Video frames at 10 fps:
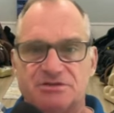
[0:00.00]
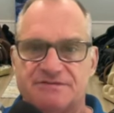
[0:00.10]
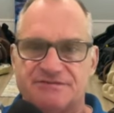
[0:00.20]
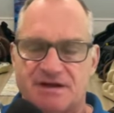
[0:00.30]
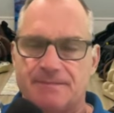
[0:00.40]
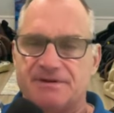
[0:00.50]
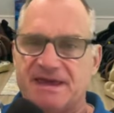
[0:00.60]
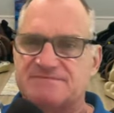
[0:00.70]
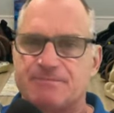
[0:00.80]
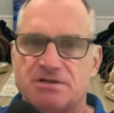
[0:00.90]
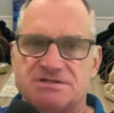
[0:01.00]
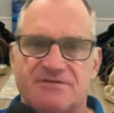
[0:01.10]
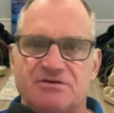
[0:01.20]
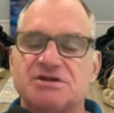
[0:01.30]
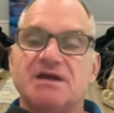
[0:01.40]
If the company has parts
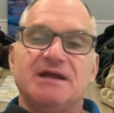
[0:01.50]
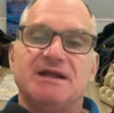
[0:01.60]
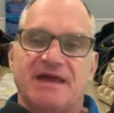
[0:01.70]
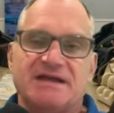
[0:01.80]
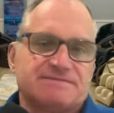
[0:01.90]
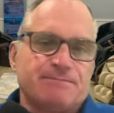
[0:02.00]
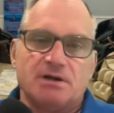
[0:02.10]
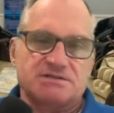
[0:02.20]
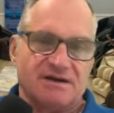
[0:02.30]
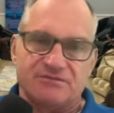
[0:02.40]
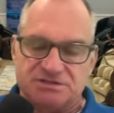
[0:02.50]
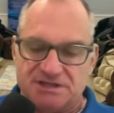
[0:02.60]
coverage, that's parts coverage,